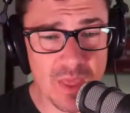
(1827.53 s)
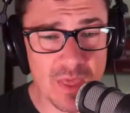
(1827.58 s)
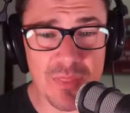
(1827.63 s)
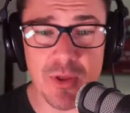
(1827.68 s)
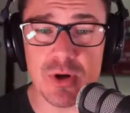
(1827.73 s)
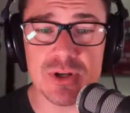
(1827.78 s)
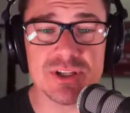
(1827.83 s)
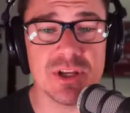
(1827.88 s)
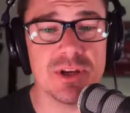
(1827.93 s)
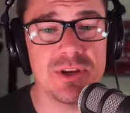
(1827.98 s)

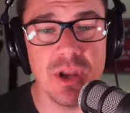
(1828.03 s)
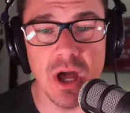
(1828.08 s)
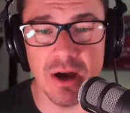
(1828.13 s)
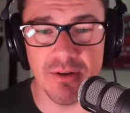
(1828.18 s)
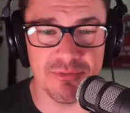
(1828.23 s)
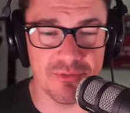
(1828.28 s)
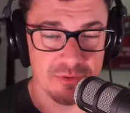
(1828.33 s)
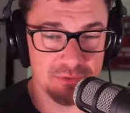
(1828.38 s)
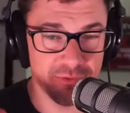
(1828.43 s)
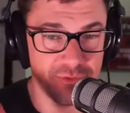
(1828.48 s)
There's
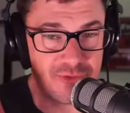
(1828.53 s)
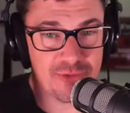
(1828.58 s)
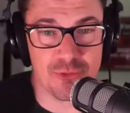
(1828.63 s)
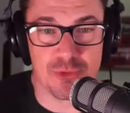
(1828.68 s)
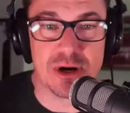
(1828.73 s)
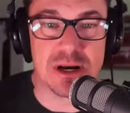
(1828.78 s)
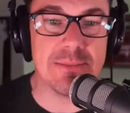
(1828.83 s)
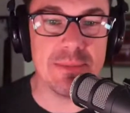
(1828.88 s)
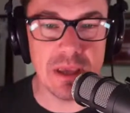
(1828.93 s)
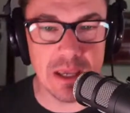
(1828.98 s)
enough
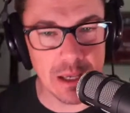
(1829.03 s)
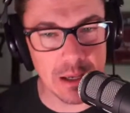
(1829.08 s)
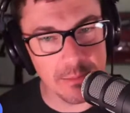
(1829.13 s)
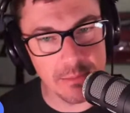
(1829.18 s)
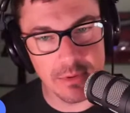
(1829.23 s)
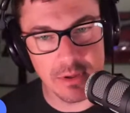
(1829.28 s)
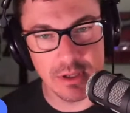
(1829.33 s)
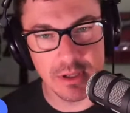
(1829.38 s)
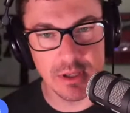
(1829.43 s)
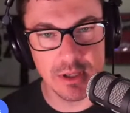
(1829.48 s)

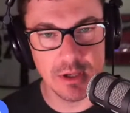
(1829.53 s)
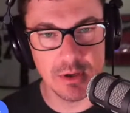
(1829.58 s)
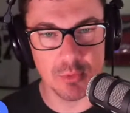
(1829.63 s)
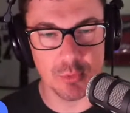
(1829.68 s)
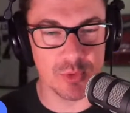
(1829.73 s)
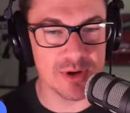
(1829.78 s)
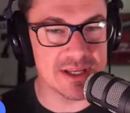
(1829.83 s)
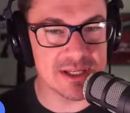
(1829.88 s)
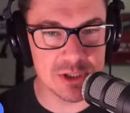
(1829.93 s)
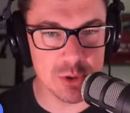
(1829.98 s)
freemium
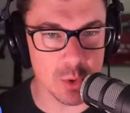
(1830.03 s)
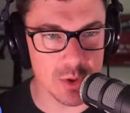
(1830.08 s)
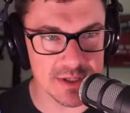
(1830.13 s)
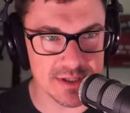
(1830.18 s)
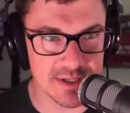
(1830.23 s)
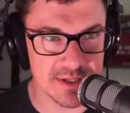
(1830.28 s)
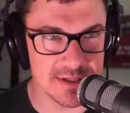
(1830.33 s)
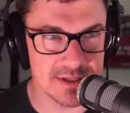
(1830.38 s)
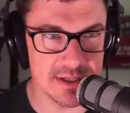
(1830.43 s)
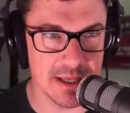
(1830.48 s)

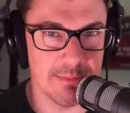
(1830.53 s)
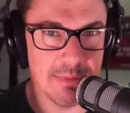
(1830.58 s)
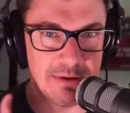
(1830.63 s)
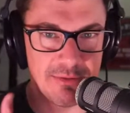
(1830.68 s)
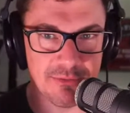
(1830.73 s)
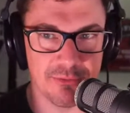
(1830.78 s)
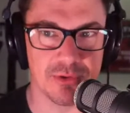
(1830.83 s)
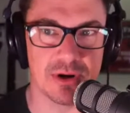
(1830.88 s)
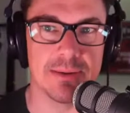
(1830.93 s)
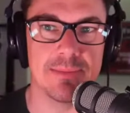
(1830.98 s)
resources. And by
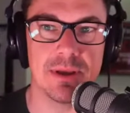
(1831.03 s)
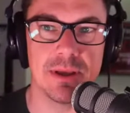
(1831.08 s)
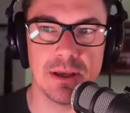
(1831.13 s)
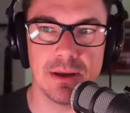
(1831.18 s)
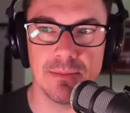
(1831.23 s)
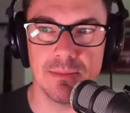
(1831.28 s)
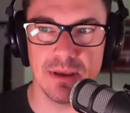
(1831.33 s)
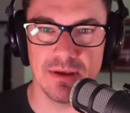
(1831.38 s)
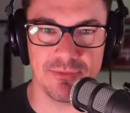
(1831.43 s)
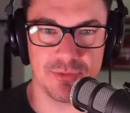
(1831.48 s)

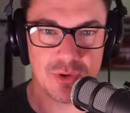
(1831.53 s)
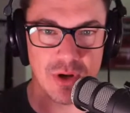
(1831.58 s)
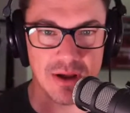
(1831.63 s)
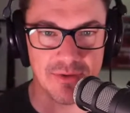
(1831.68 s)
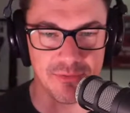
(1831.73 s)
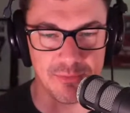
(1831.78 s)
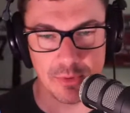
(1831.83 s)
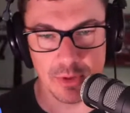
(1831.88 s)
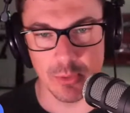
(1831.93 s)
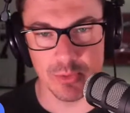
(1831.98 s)
freemium, if you're
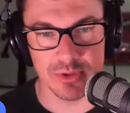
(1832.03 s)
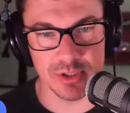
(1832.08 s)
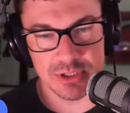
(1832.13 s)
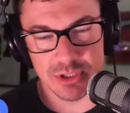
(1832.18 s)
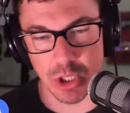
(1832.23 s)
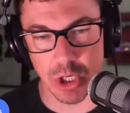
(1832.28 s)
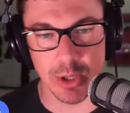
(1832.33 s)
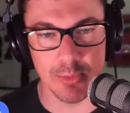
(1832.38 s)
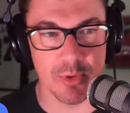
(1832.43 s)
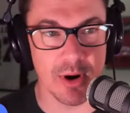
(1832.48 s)
not familiar with the
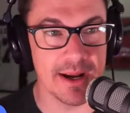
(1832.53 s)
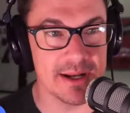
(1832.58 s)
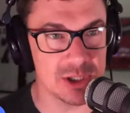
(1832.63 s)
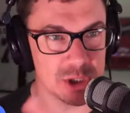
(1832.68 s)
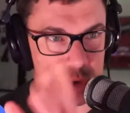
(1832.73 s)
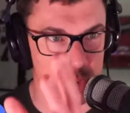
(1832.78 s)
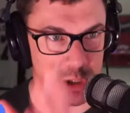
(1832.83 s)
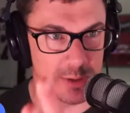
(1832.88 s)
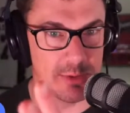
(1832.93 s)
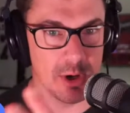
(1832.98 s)
term, right?
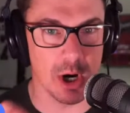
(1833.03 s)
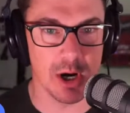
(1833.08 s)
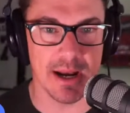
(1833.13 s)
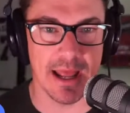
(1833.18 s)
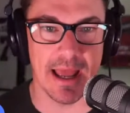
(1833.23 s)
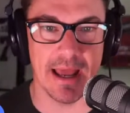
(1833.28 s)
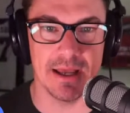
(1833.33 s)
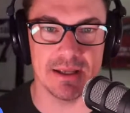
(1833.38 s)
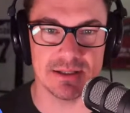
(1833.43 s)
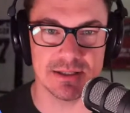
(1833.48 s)
StreamYard
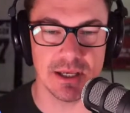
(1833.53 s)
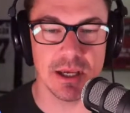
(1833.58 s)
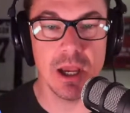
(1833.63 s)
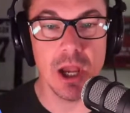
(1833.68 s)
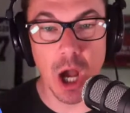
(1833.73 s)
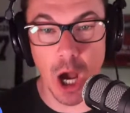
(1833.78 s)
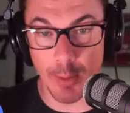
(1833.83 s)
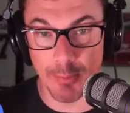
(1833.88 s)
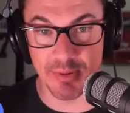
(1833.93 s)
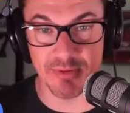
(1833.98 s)
has
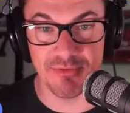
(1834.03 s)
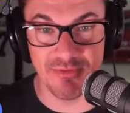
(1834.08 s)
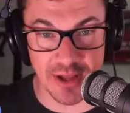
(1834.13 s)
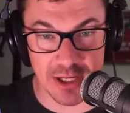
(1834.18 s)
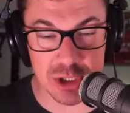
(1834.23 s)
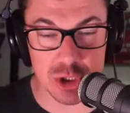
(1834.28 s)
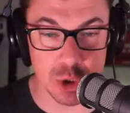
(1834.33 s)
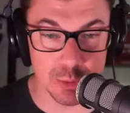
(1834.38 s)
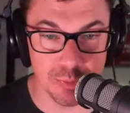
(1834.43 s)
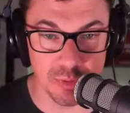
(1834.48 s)
a
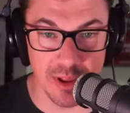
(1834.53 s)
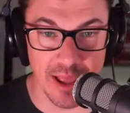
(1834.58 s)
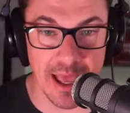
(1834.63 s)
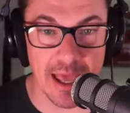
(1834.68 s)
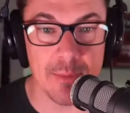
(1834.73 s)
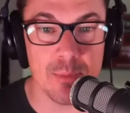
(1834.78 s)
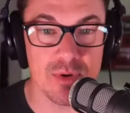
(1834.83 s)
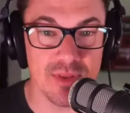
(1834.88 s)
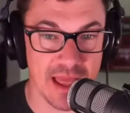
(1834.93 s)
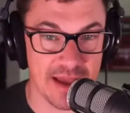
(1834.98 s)
professional
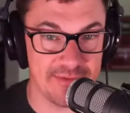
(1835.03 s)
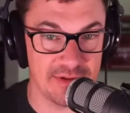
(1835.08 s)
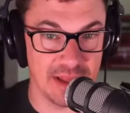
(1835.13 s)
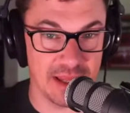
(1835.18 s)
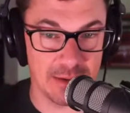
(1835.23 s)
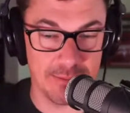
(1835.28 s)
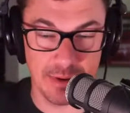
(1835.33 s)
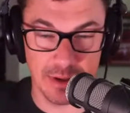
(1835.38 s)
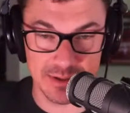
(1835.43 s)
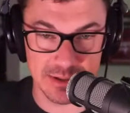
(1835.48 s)
plan where they have a
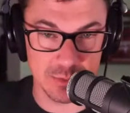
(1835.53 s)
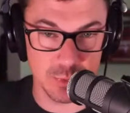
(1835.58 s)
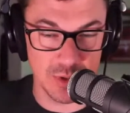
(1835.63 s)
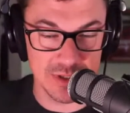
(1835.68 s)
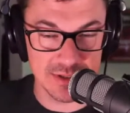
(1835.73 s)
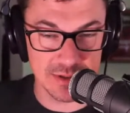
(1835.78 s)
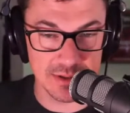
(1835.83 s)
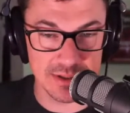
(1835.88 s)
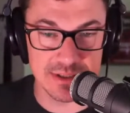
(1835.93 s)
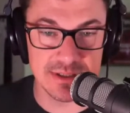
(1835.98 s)
lot of bells and
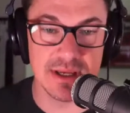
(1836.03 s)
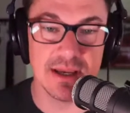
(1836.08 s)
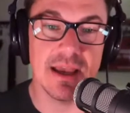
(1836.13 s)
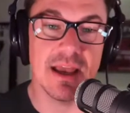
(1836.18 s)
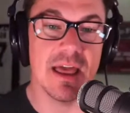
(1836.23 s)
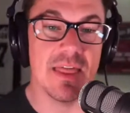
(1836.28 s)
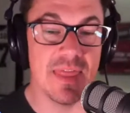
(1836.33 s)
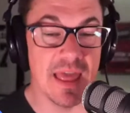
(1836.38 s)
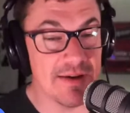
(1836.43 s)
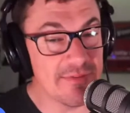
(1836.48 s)
whistles.
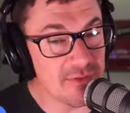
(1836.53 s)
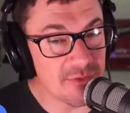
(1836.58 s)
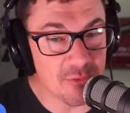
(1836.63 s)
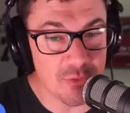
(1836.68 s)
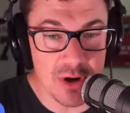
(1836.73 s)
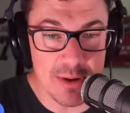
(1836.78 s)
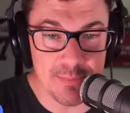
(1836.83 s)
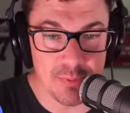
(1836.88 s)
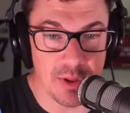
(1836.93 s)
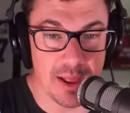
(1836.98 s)
They have a
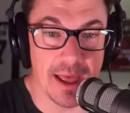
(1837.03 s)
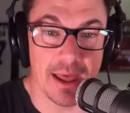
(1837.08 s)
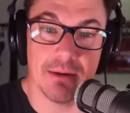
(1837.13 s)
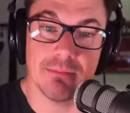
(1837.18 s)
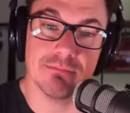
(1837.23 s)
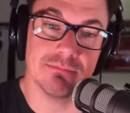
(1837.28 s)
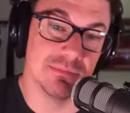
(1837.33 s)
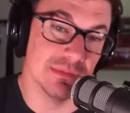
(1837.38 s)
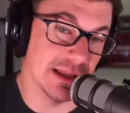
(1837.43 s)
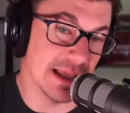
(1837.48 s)
free plan,
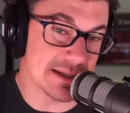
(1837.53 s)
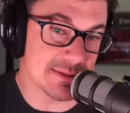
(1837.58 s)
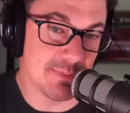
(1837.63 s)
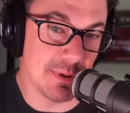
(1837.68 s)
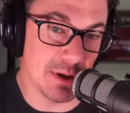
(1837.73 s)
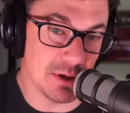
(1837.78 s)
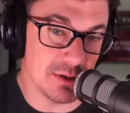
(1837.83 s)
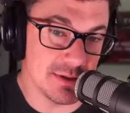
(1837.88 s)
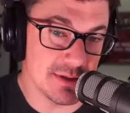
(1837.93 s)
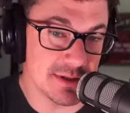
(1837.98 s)
less
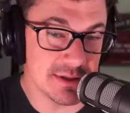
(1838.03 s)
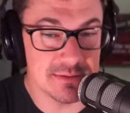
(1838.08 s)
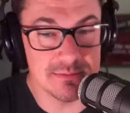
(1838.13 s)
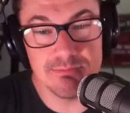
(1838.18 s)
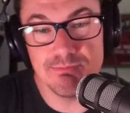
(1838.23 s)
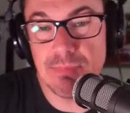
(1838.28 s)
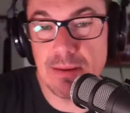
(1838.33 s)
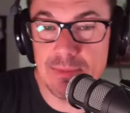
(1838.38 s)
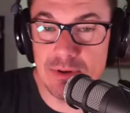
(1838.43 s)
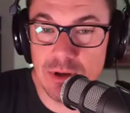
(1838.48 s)
bells,
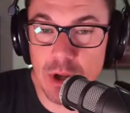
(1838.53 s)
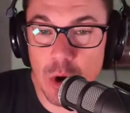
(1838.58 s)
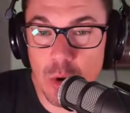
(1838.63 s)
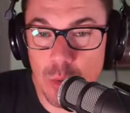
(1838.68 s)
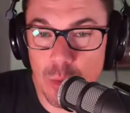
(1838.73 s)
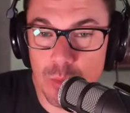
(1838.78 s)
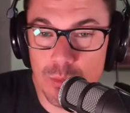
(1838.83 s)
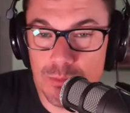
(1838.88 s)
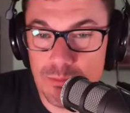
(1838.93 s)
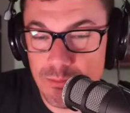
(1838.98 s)
maybe
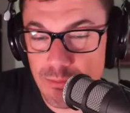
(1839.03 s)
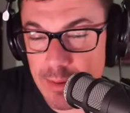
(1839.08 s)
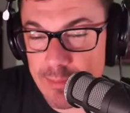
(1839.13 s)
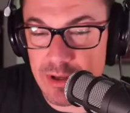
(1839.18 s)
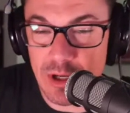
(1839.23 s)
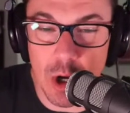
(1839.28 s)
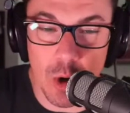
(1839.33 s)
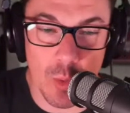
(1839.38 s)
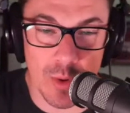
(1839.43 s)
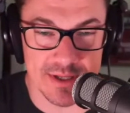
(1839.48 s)
no
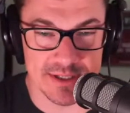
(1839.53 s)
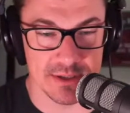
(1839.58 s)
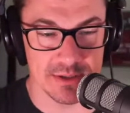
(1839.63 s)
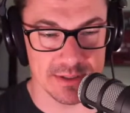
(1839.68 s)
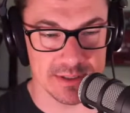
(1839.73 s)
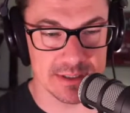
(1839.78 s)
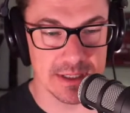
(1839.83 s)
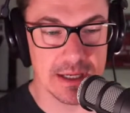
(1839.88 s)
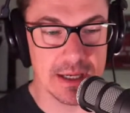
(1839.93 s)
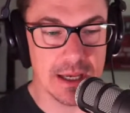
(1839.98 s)

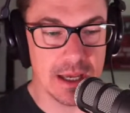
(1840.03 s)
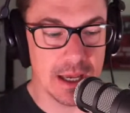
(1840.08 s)
whistles.